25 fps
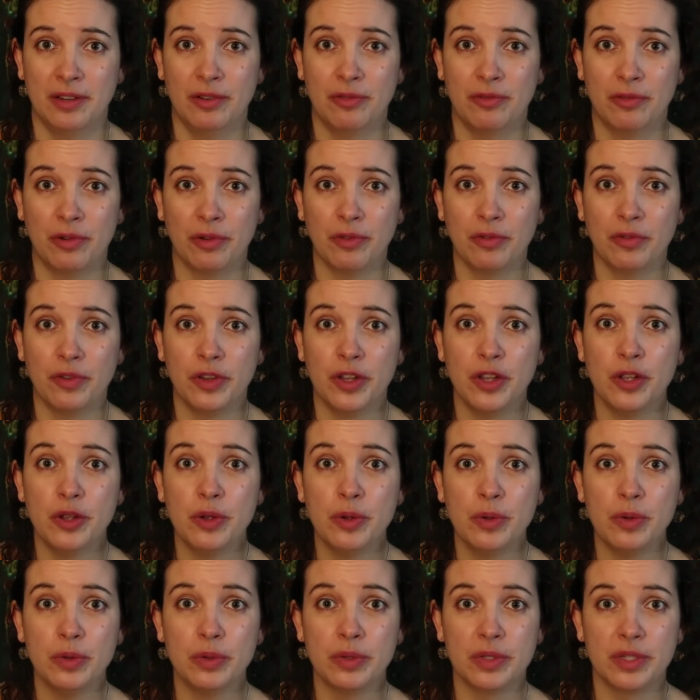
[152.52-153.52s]

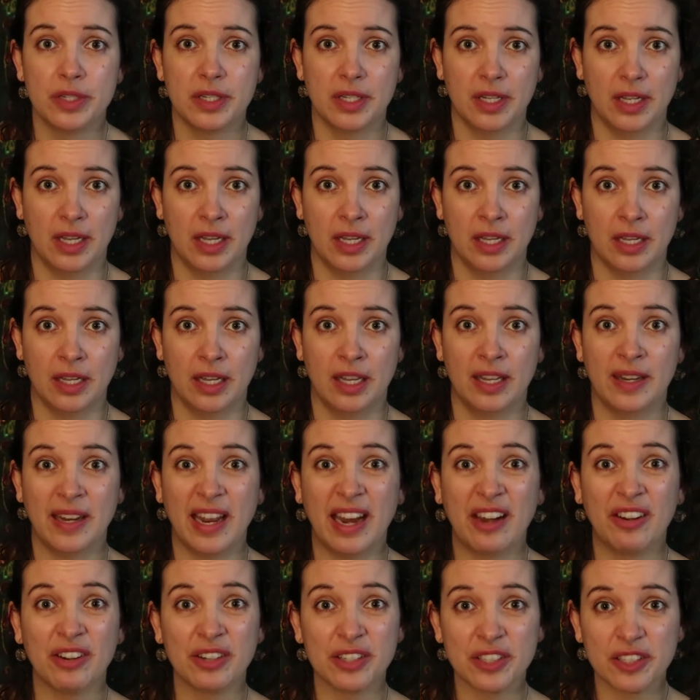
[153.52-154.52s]
refused uh, an
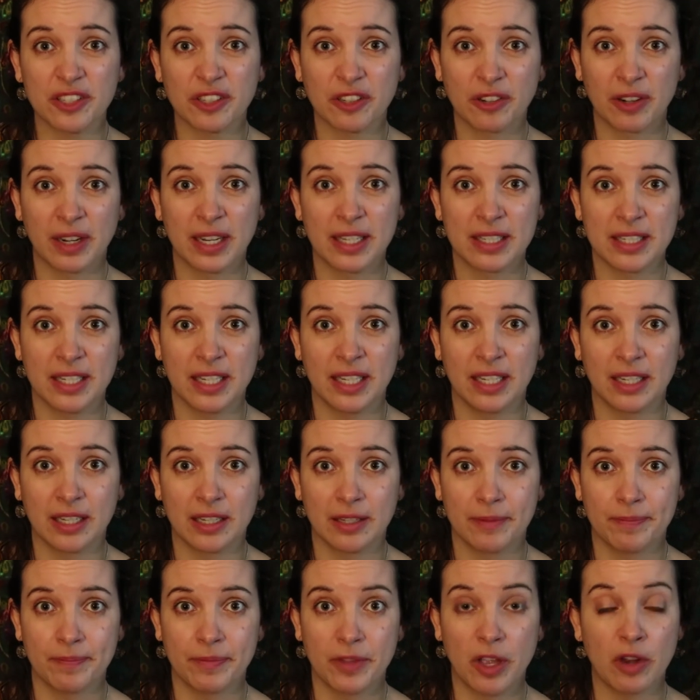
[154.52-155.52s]

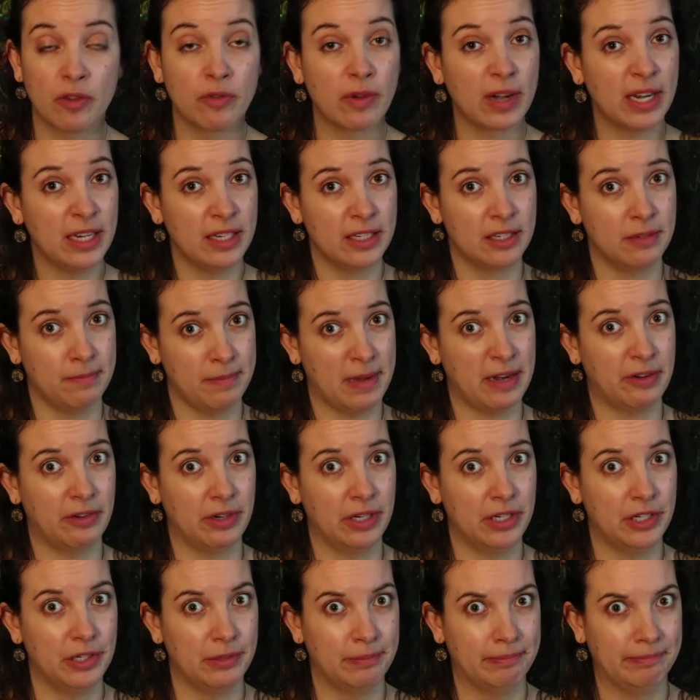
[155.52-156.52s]
aristocratic arranged
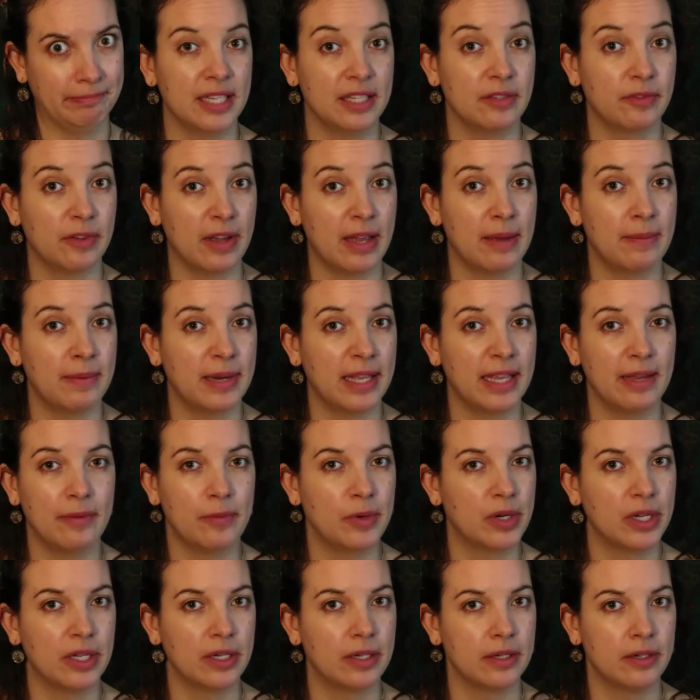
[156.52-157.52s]
marriage. His family
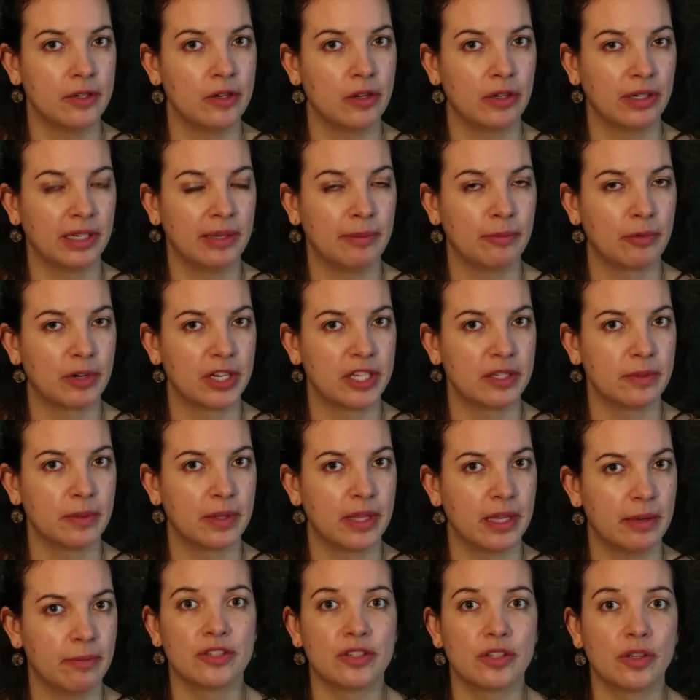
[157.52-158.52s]
were not impressed with
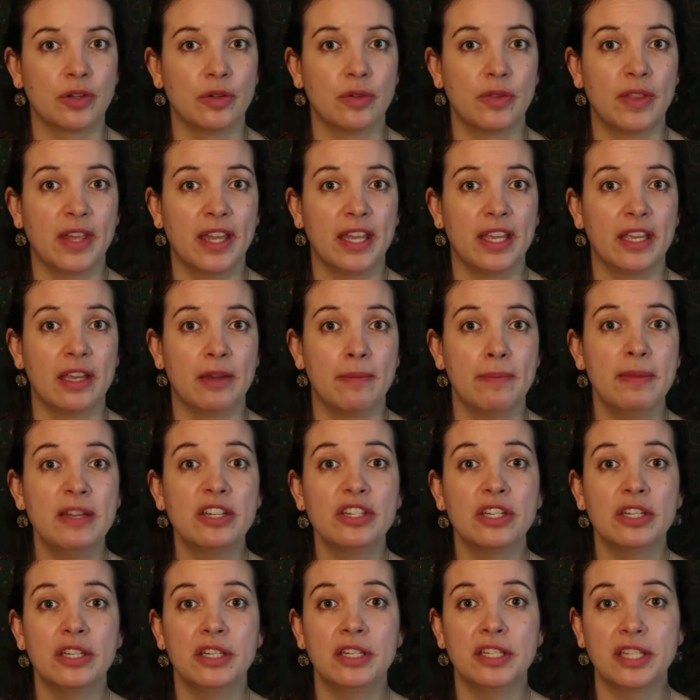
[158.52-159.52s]
him. So they
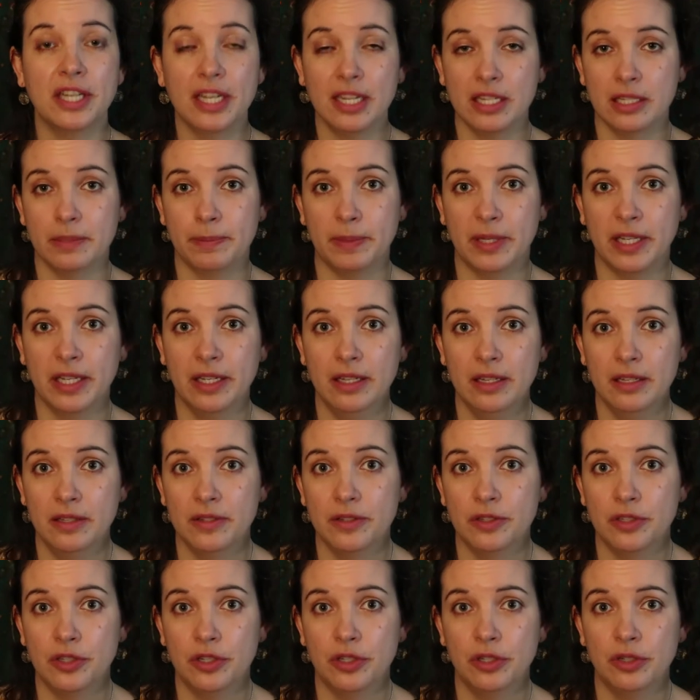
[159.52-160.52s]
commissioned Shakespeare
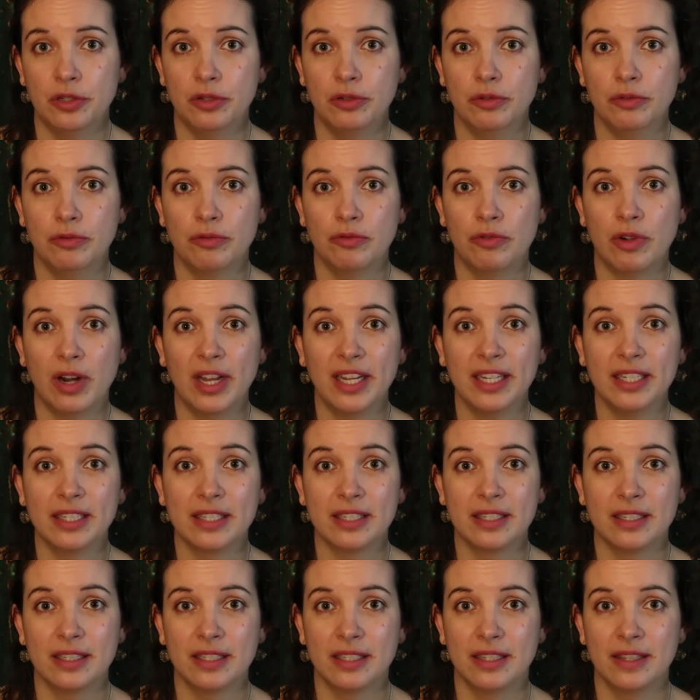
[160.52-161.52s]
to
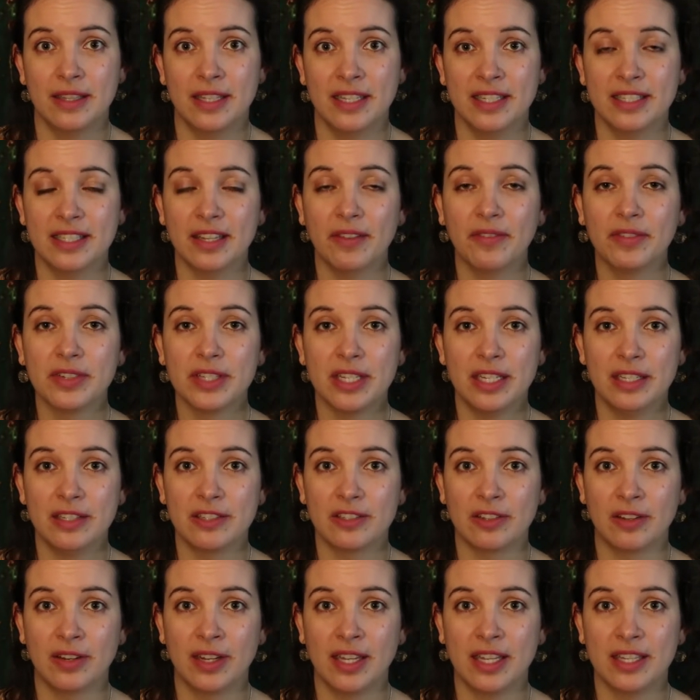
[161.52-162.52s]
write these 17
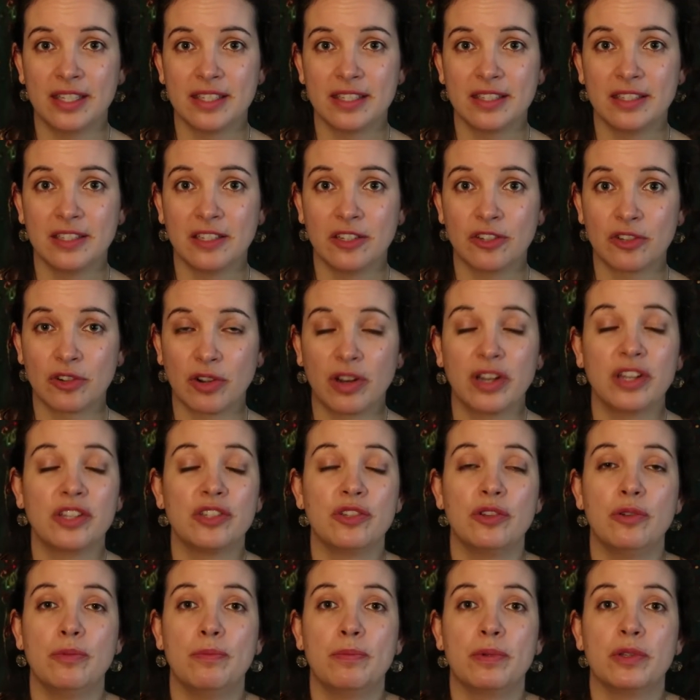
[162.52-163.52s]
sonnets to try
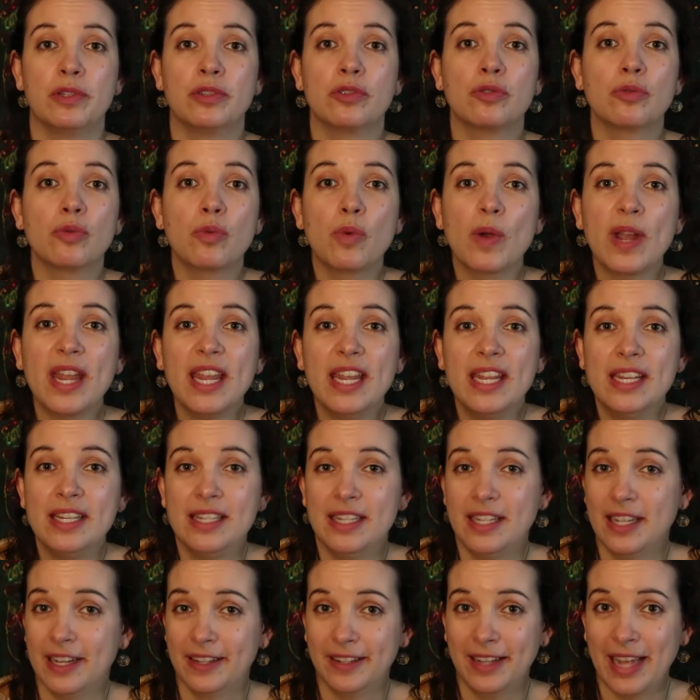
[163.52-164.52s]
to persuade
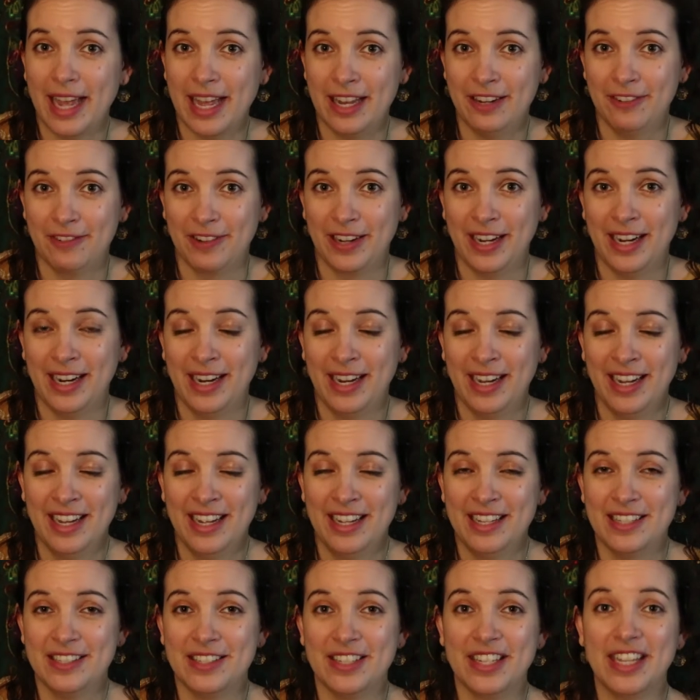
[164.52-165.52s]
young Henry
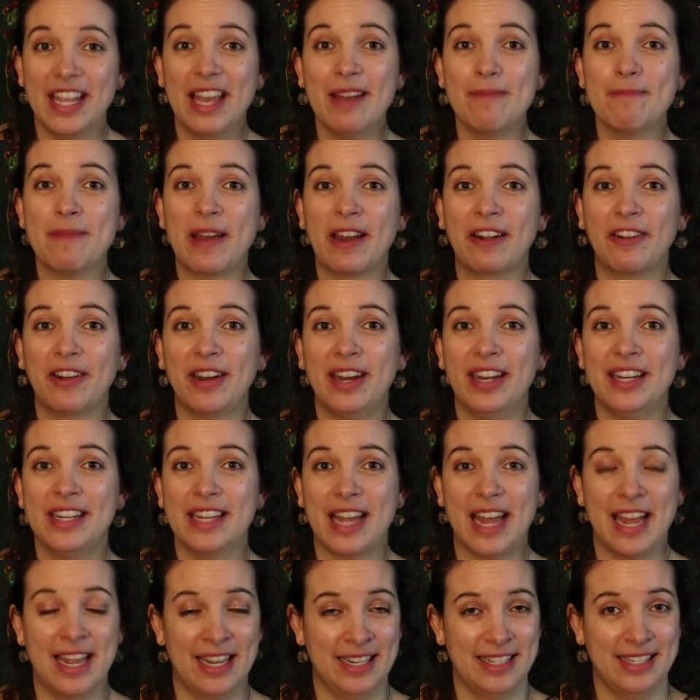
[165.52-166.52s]
to get married
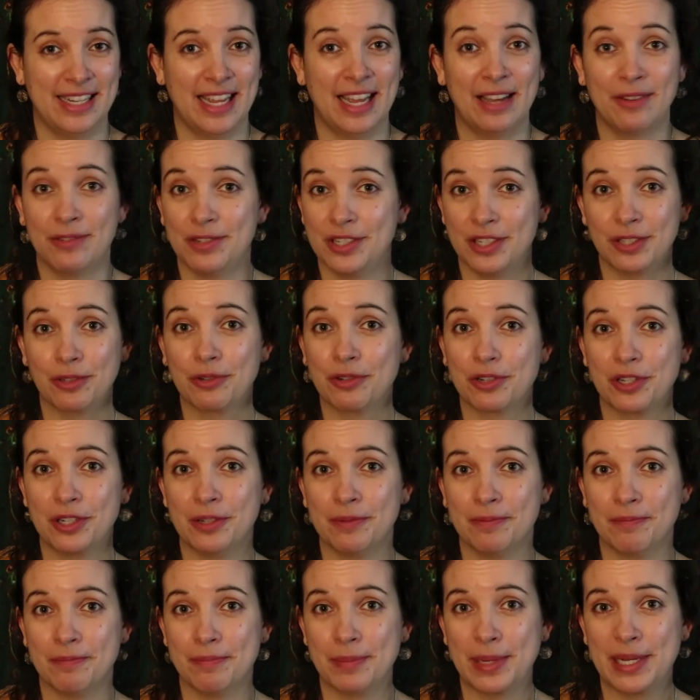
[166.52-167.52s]
and to have
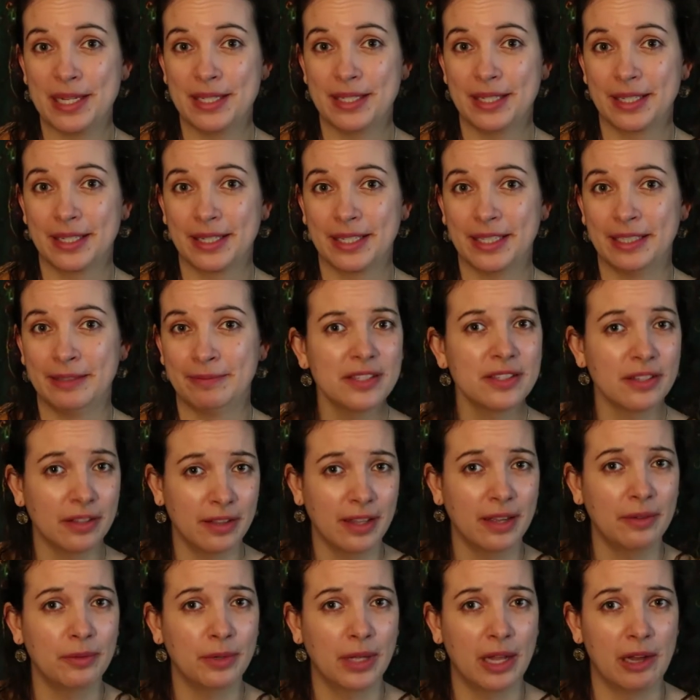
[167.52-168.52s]
children, basically. So
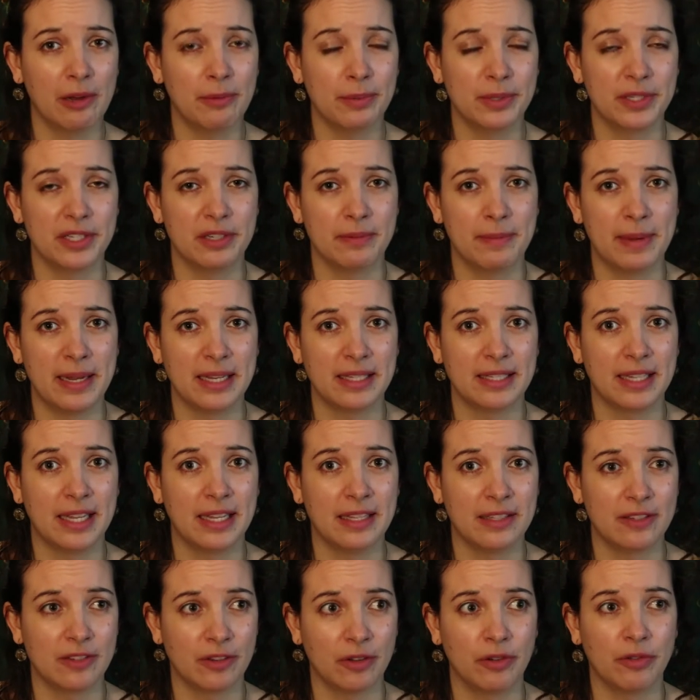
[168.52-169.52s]
that will help us to make
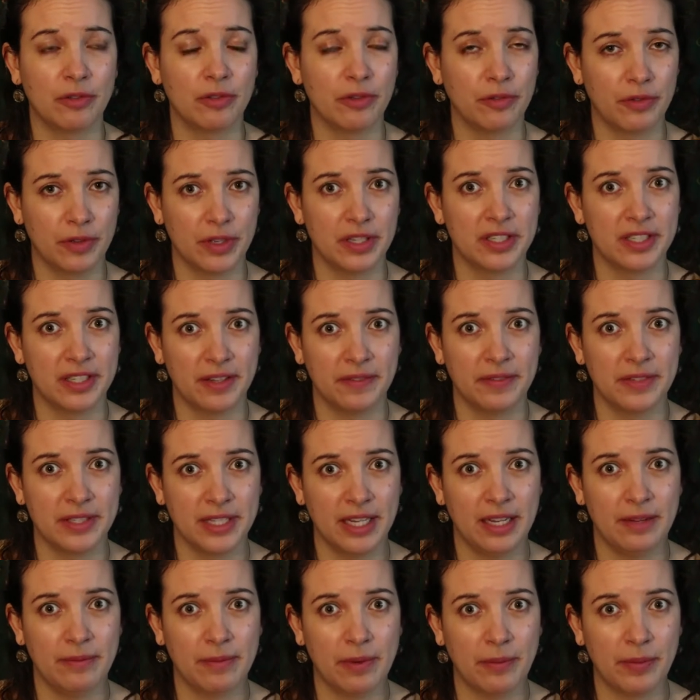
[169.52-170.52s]
sense of the first
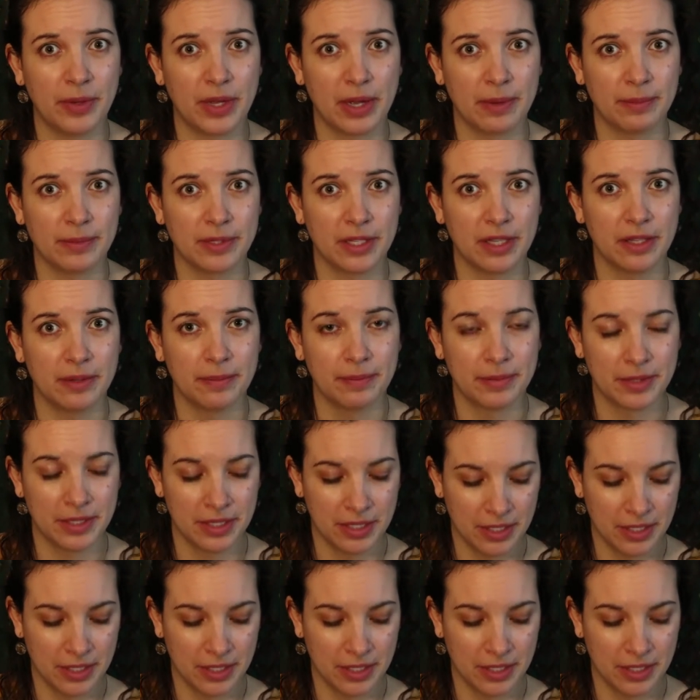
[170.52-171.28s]
17 when we come to them.